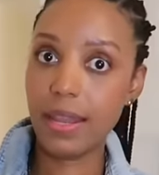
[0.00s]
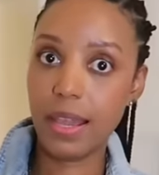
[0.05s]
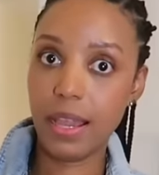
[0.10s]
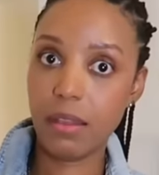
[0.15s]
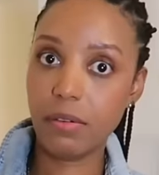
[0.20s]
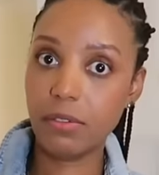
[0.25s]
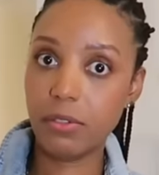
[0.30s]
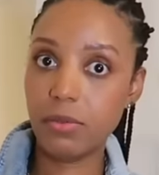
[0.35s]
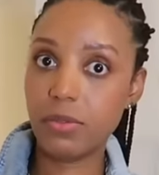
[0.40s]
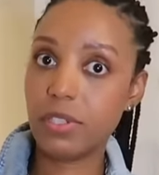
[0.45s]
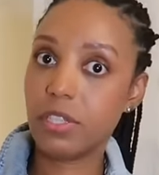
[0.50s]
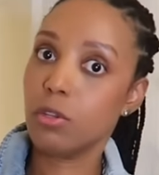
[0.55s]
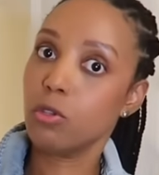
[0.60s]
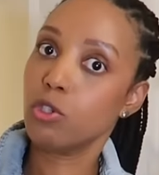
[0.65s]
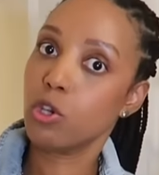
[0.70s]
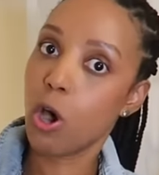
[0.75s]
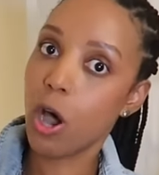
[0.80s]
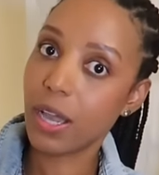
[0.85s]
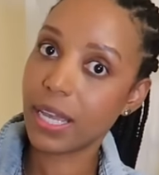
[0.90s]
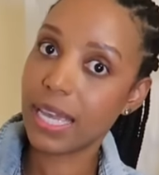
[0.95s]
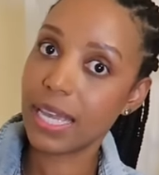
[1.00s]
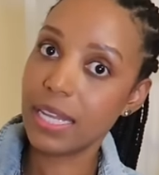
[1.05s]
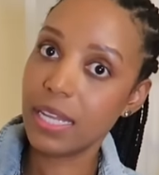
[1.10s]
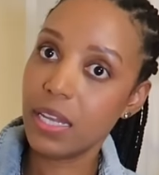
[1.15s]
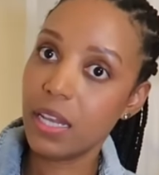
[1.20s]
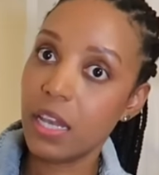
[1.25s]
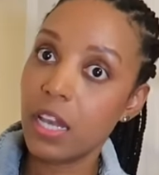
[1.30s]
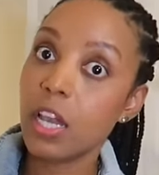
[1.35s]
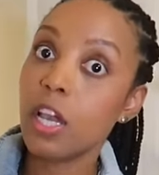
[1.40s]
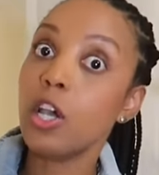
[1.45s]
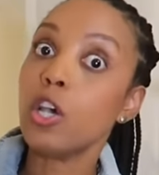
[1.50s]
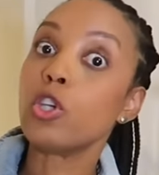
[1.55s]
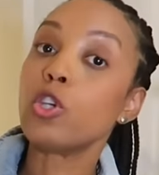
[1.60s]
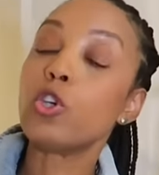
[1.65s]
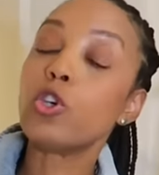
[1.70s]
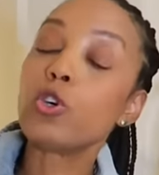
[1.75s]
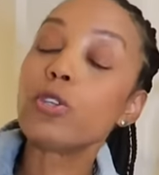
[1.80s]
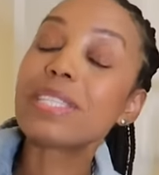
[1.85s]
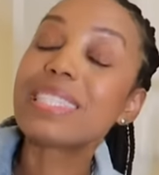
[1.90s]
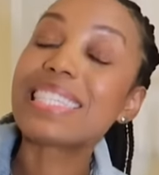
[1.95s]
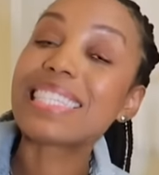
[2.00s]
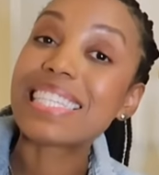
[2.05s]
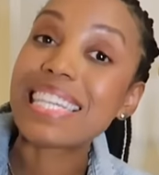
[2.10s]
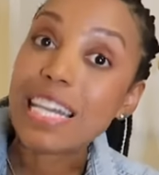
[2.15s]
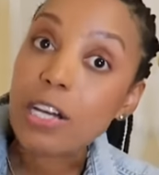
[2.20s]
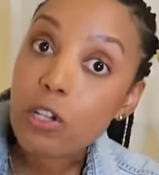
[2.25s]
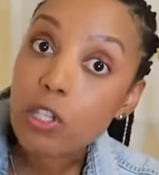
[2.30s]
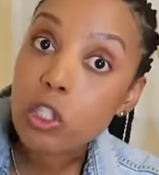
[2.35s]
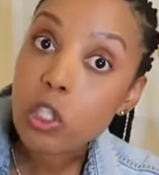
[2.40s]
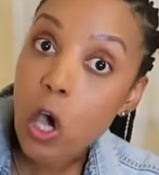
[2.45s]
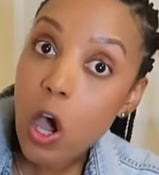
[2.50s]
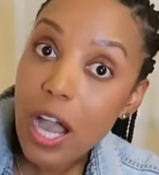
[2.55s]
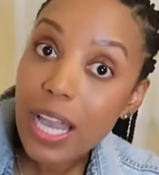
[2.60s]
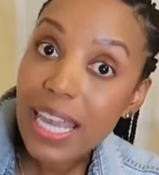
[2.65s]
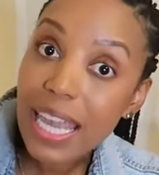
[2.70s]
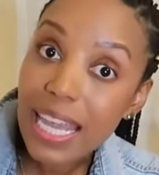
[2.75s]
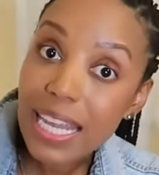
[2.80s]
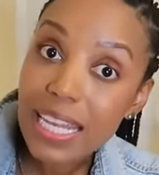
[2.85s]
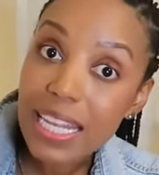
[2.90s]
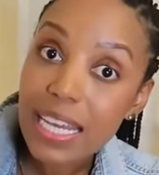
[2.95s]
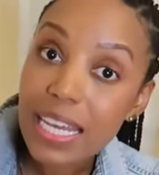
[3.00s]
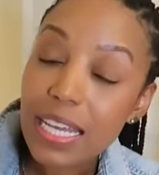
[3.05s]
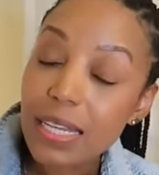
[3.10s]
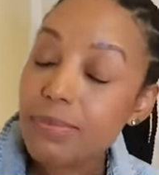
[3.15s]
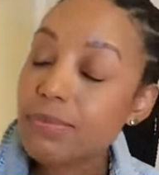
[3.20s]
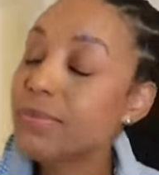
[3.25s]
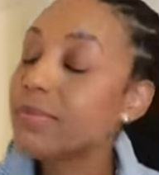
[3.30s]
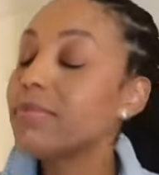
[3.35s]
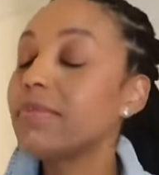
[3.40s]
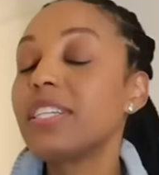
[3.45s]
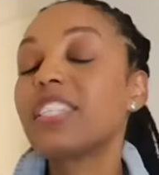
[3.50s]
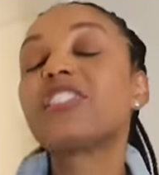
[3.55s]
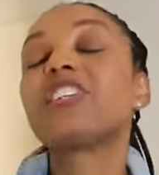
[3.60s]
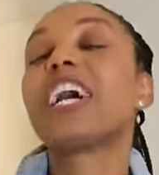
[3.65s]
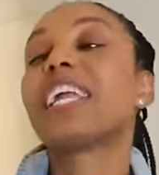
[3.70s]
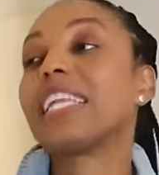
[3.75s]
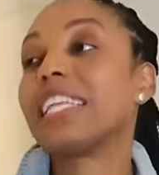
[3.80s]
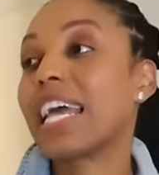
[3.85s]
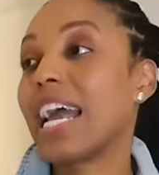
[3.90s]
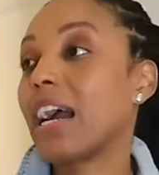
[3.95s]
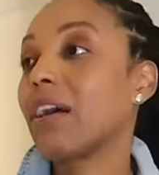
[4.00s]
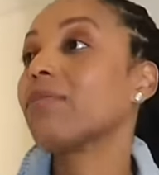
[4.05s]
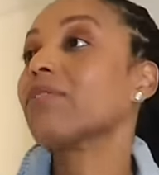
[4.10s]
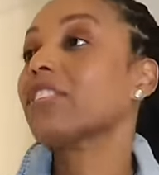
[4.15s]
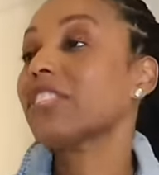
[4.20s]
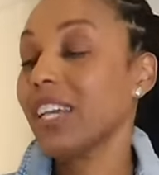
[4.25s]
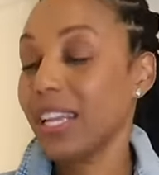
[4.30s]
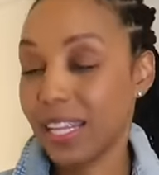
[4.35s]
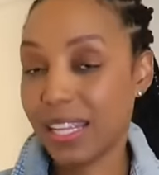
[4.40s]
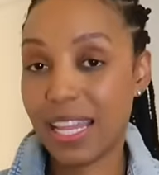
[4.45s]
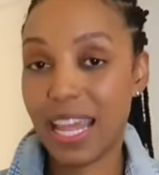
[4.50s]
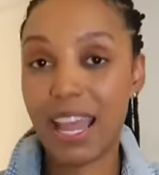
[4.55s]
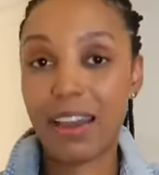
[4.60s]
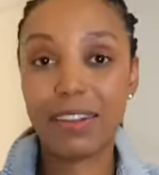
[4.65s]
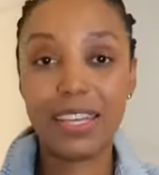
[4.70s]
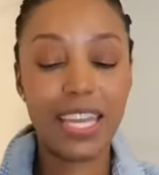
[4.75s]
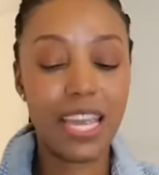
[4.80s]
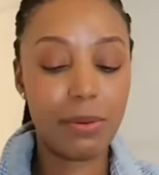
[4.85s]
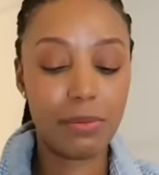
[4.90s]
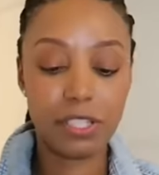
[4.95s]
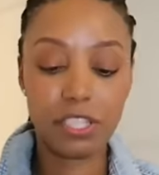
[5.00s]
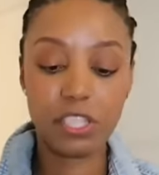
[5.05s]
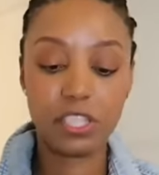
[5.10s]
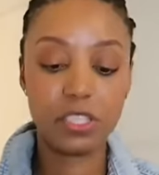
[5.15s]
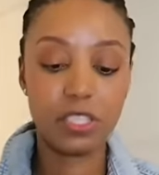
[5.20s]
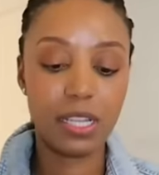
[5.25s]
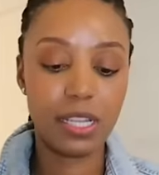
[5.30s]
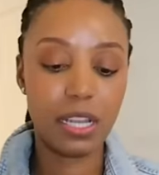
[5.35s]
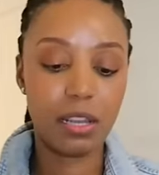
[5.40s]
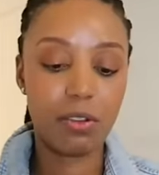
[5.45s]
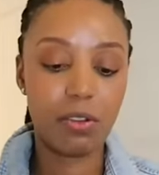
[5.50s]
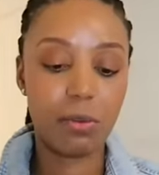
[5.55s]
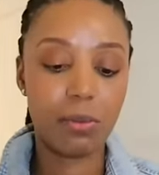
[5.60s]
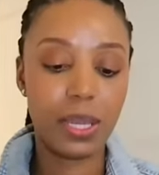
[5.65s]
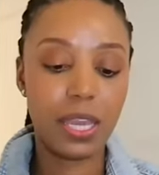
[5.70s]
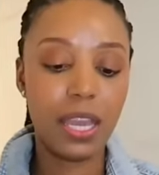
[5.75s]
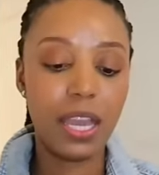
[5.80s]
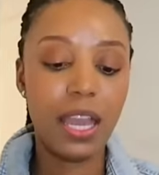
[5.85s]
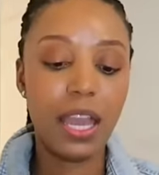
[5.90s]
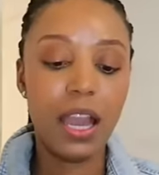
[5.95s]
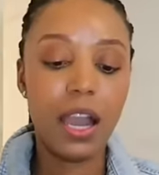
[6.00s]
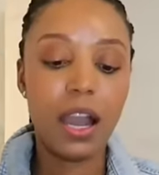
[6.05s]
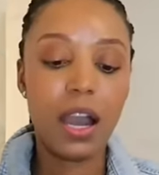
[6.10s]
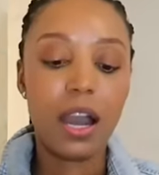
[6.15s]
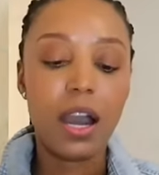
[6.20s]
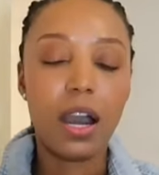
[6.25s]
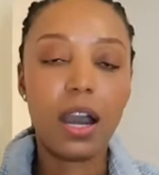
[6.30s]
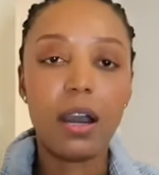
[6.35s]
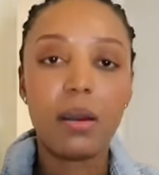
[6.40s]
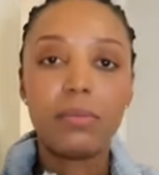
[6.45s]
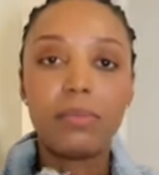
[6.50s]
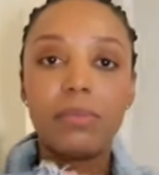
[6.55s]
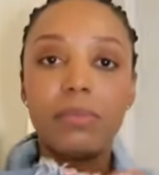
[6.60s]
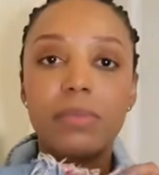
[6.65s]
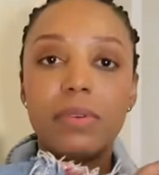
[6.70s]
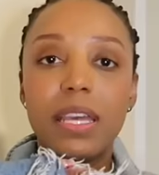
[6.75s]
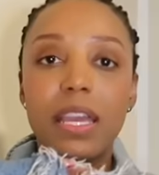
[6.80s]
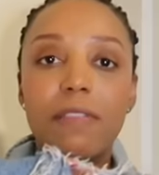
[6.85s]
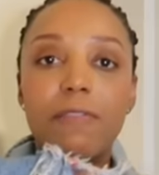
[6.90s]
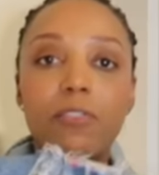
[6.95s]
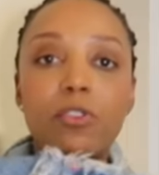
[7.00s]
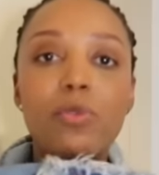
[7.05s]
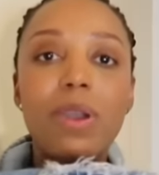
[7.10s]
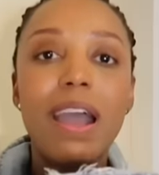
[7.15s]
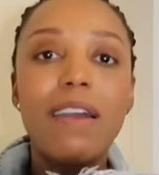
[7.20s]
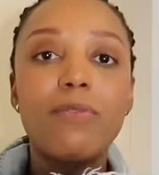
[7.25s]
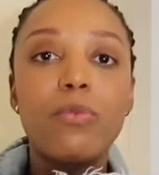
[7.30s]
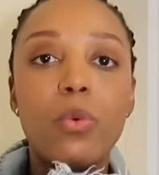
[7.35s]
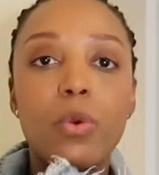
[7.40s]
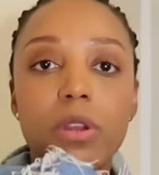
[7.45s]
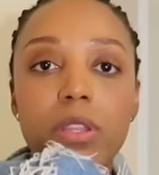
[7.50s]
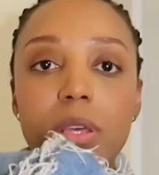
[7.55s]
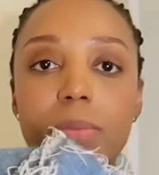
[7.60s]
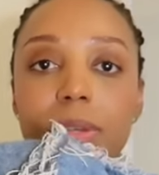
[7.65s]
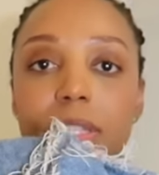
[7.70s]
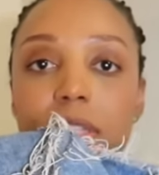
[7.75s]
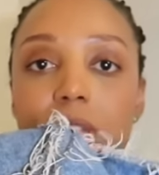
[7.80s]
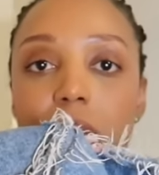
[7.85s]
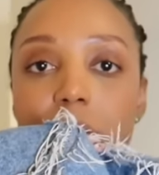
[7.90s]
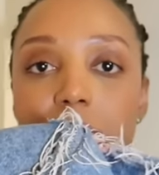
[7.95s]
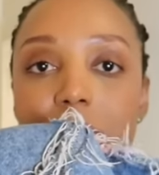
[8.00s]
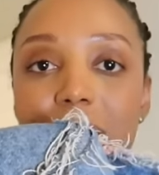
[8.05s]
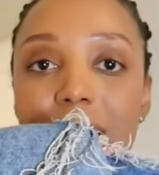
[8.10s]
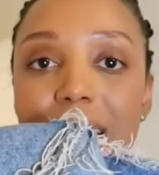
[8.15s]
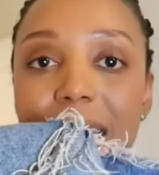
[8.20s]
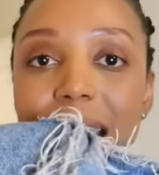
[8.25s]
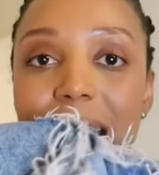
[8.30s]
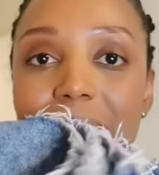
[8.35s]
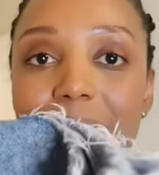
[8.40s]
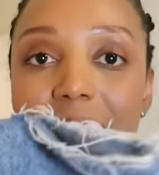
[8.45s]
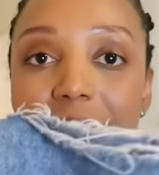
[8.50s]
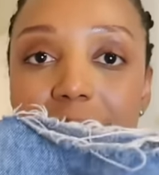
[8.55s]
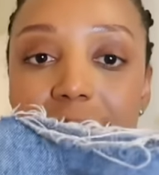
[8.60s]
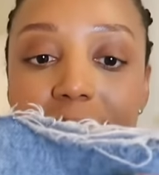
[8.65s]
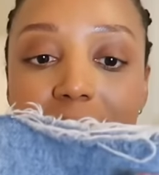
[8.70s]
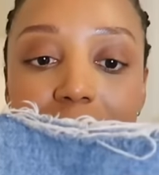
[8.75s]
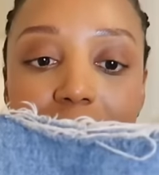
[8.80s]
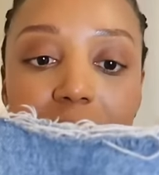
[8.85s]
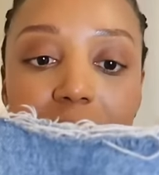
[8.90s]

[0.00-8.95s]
now, you still talking? You still talking? Shut it down. Shut it down. The camera just shut down on me. Um, if you have worn them into the ground like I have,